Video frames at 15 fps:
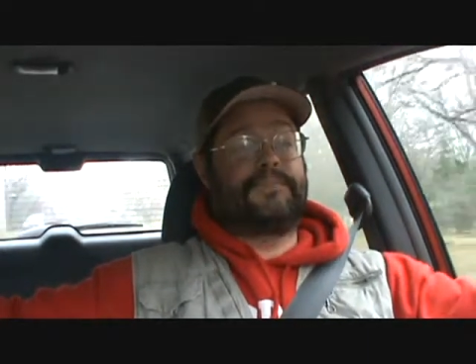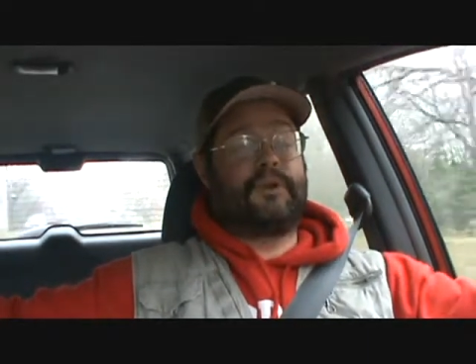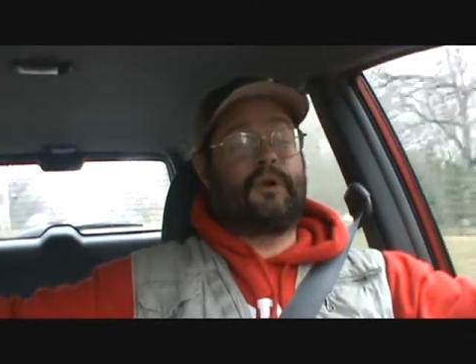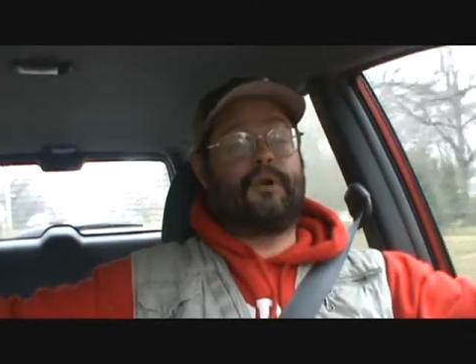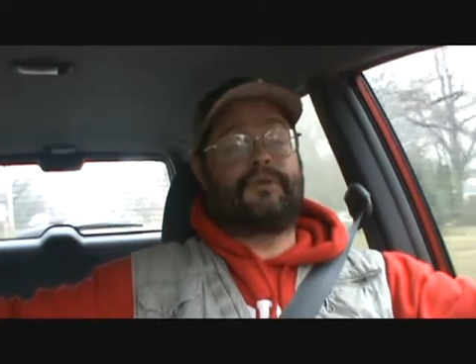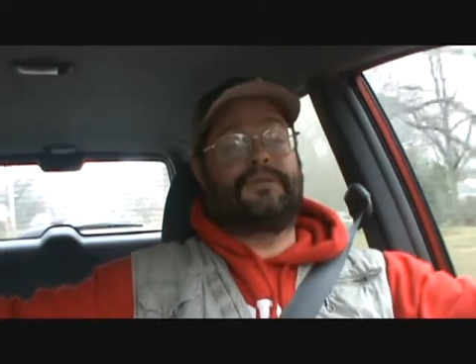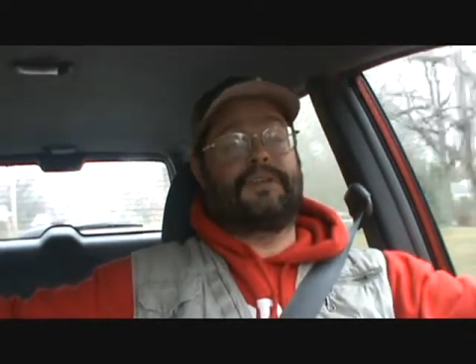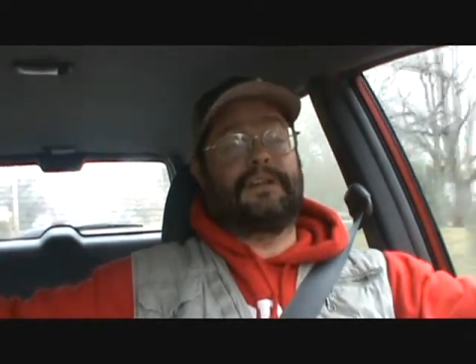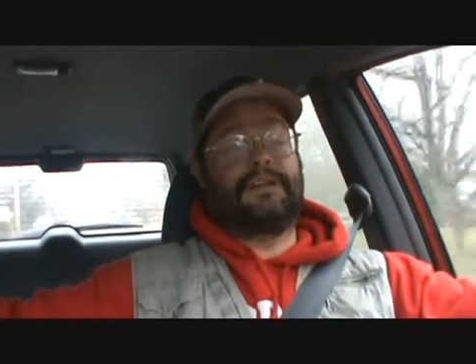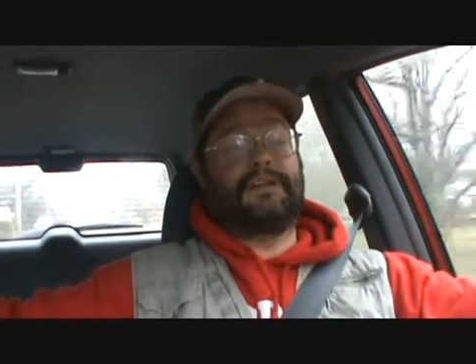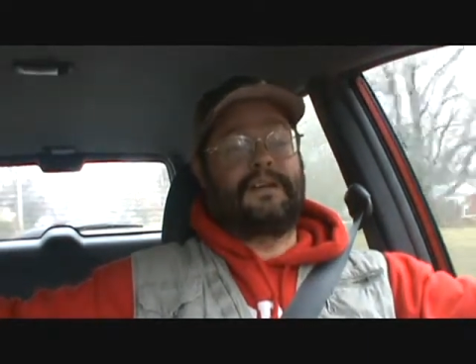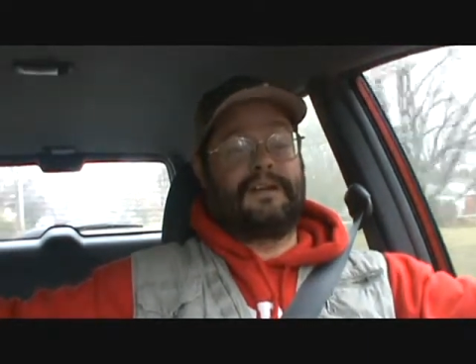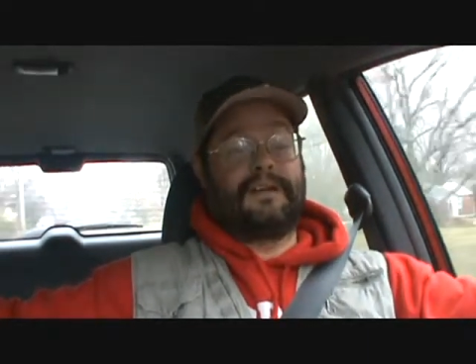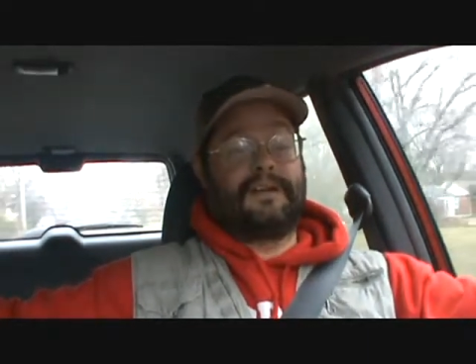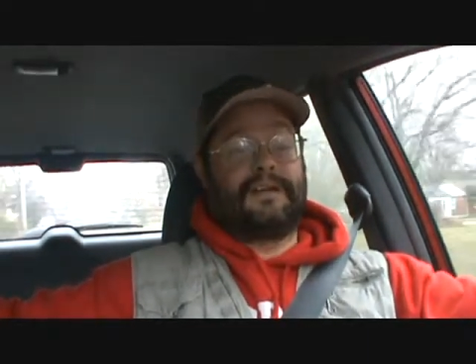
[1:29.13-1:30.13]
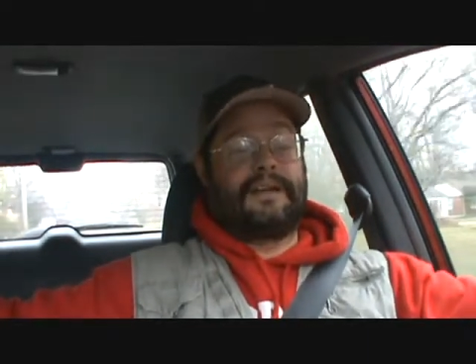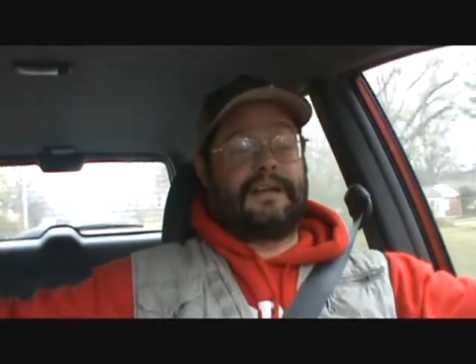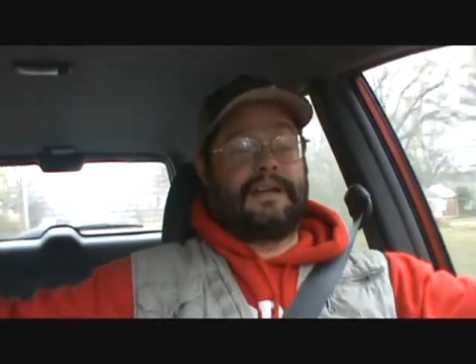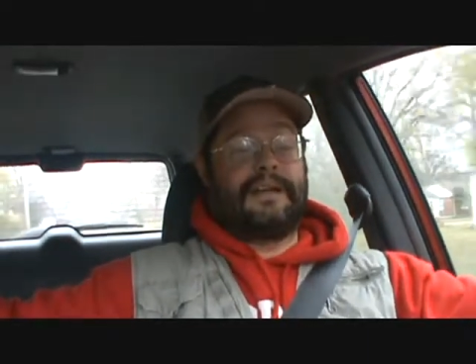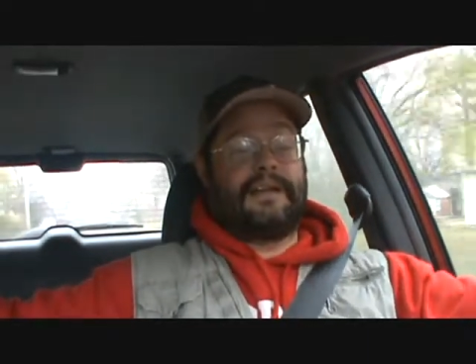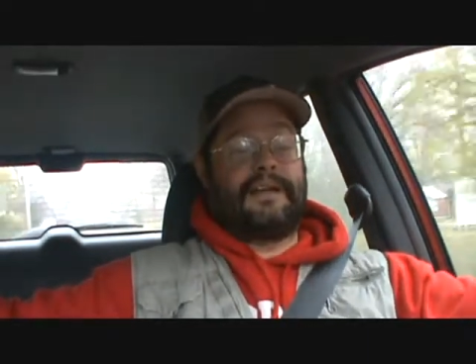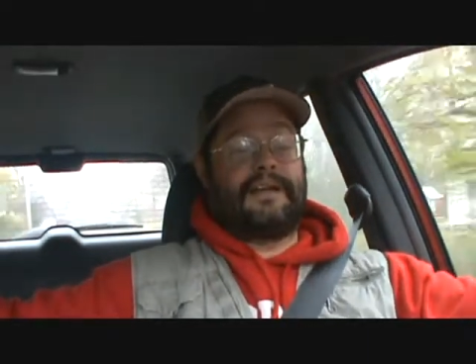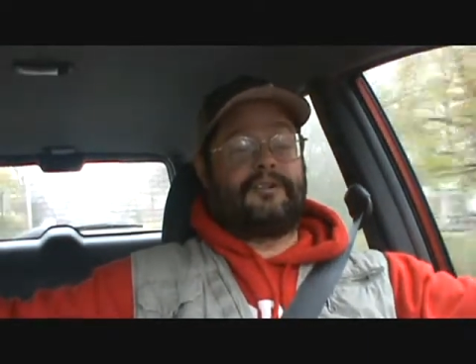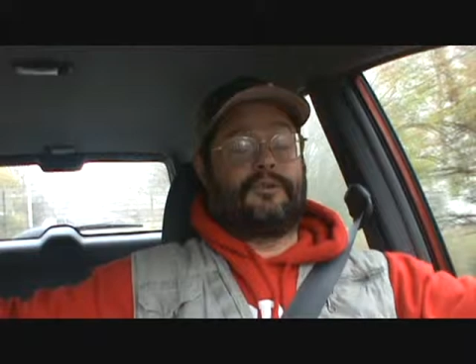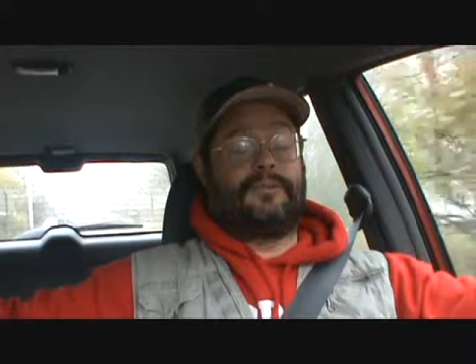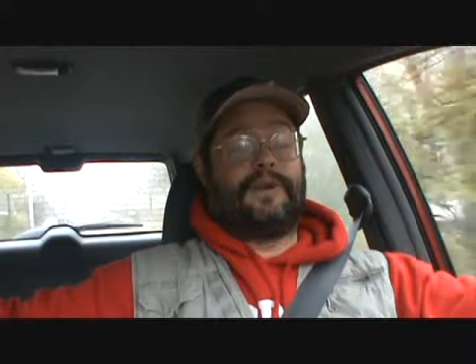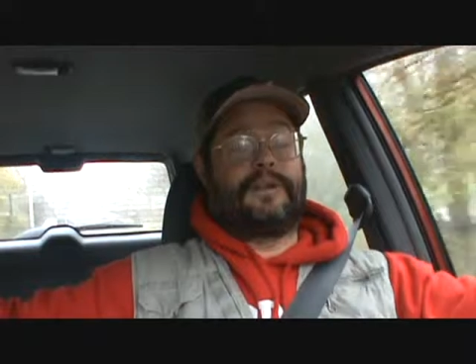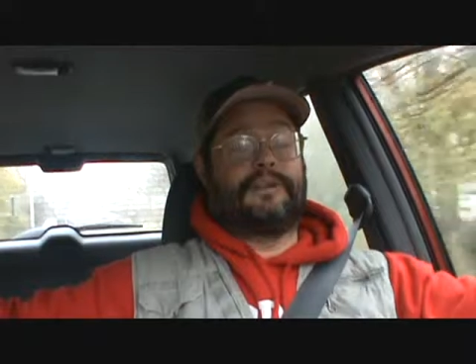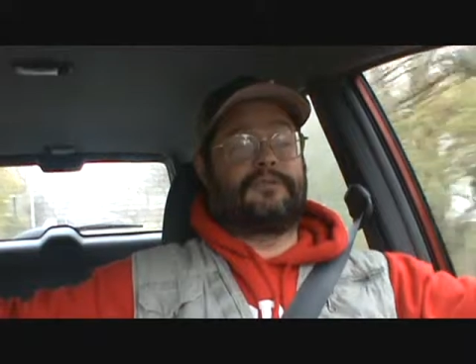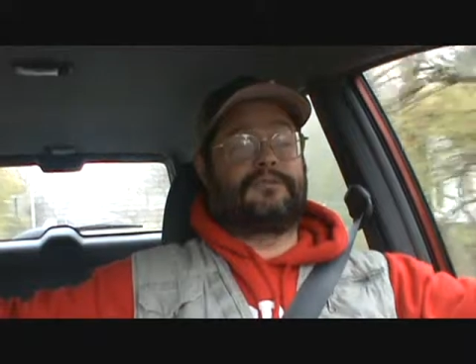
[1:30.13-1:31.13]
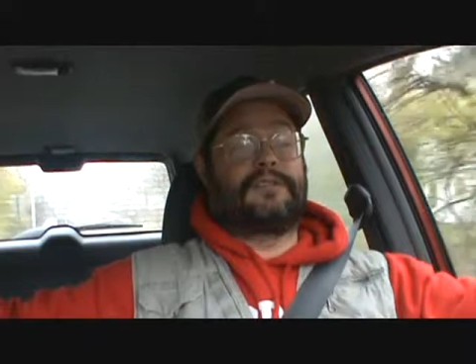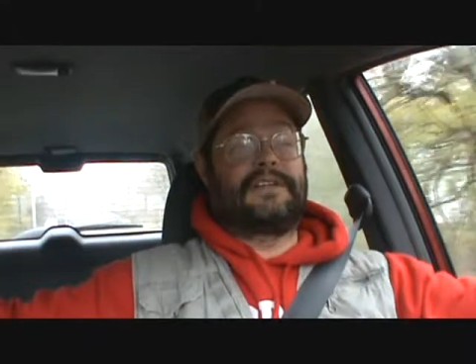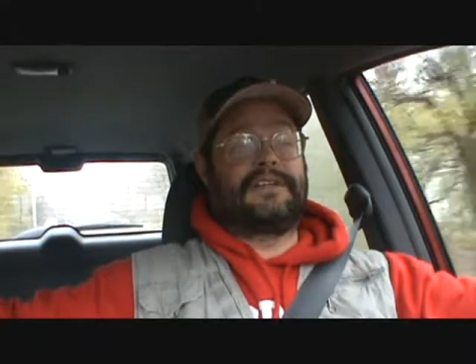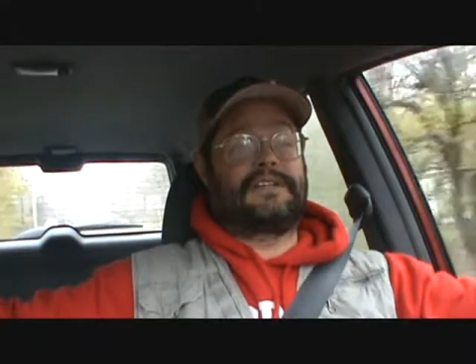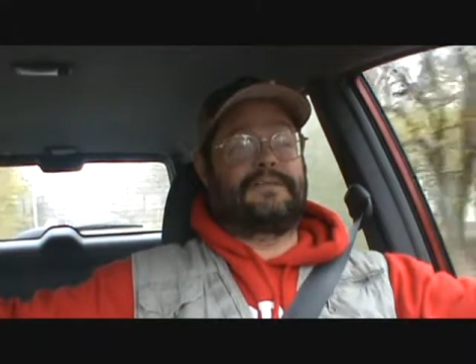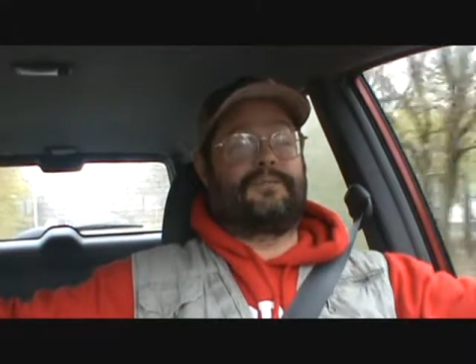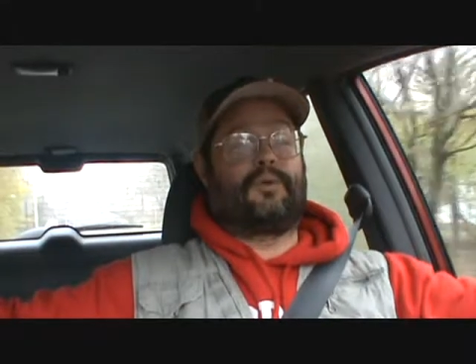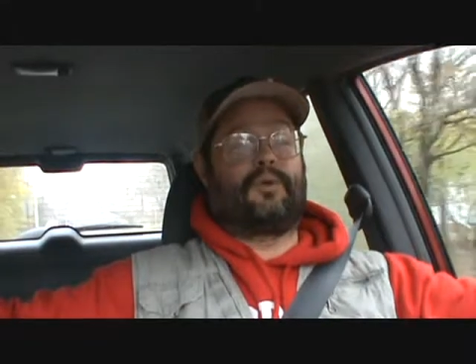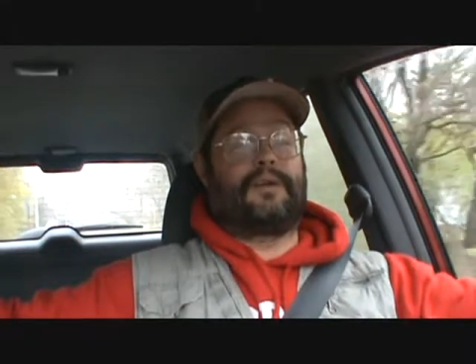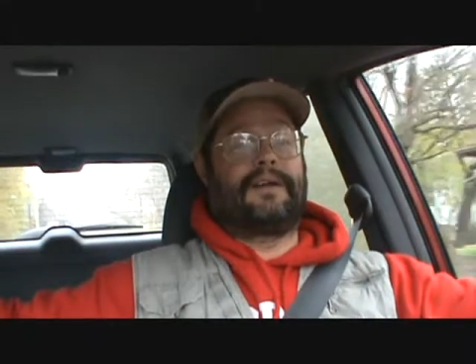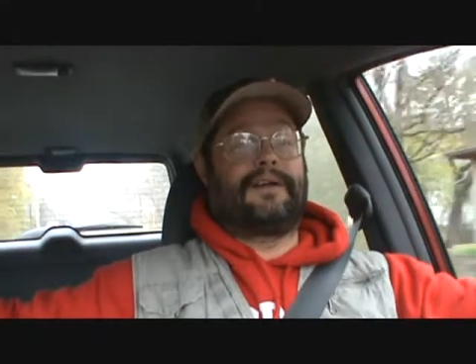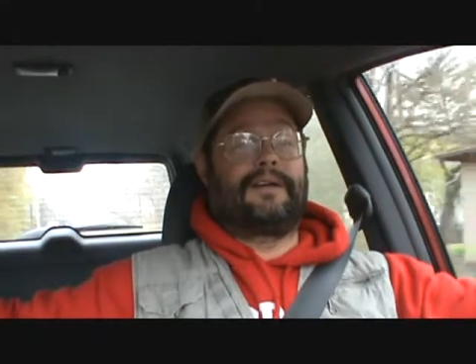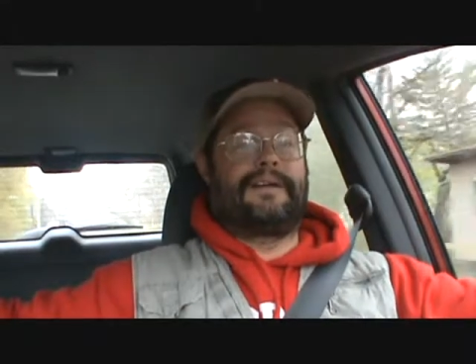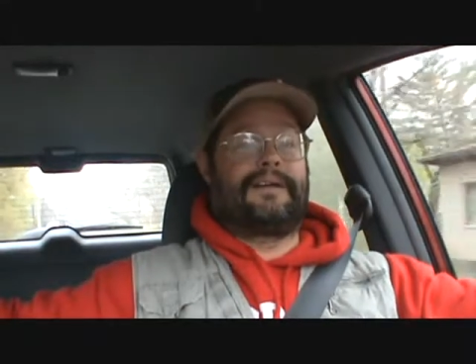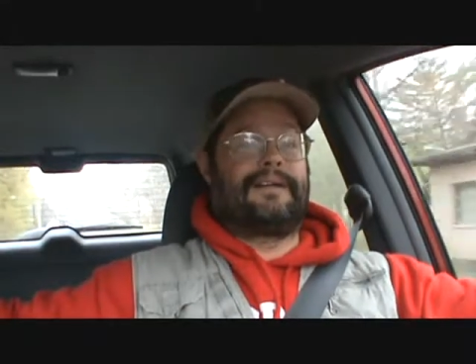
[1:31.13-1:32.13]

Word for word: hopefully, it'll be a little disappointing